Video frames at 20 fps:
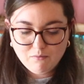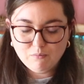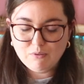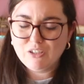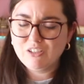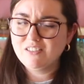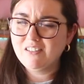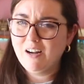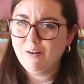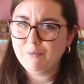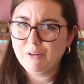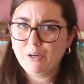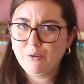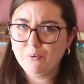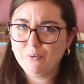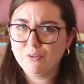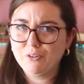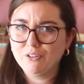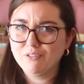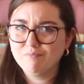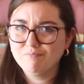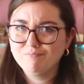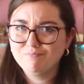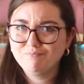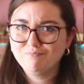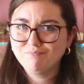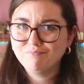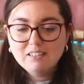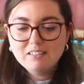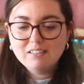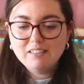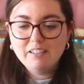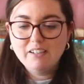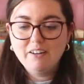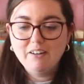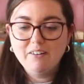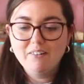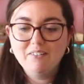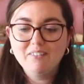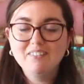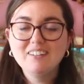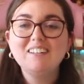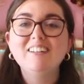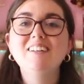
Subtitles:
which is not what I ordered. So